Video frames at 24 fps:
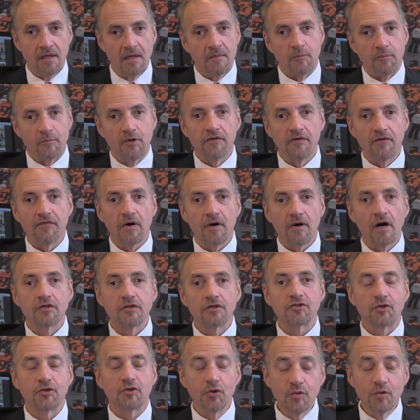But if there are
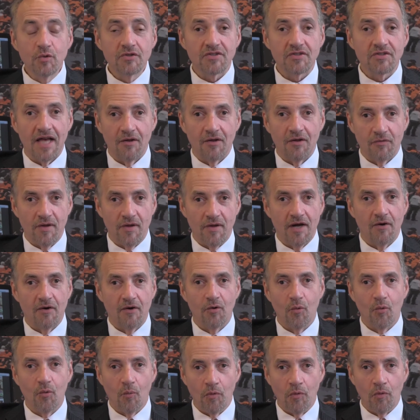students out there
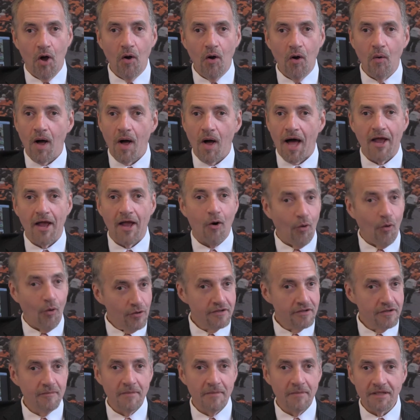who know I
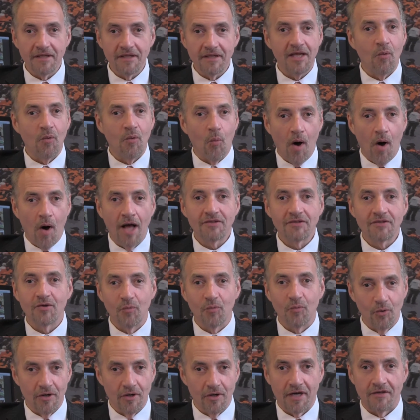ultimately want to
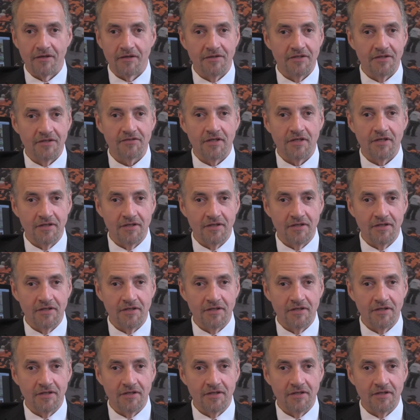work in this